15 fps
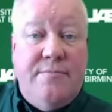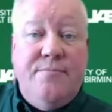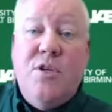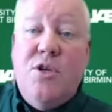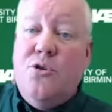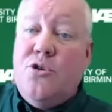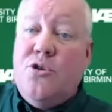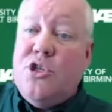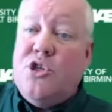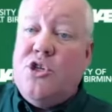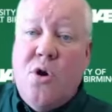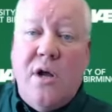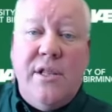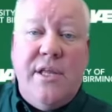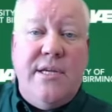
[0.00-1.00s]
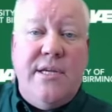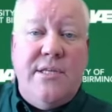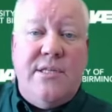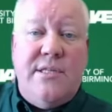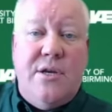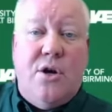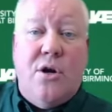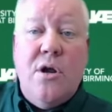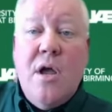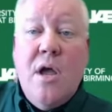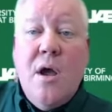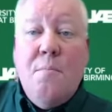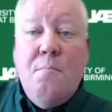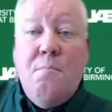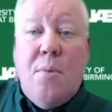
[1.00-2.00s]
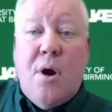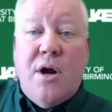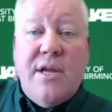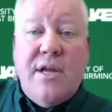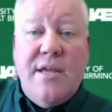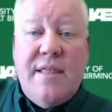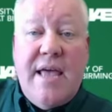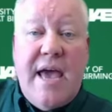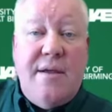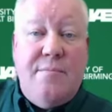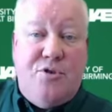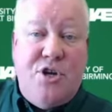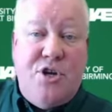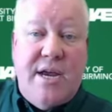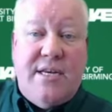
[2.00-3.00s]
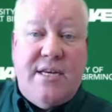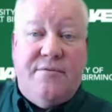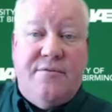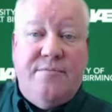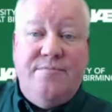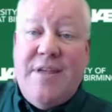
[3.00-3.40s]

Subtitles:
you should strongly consider marking that objective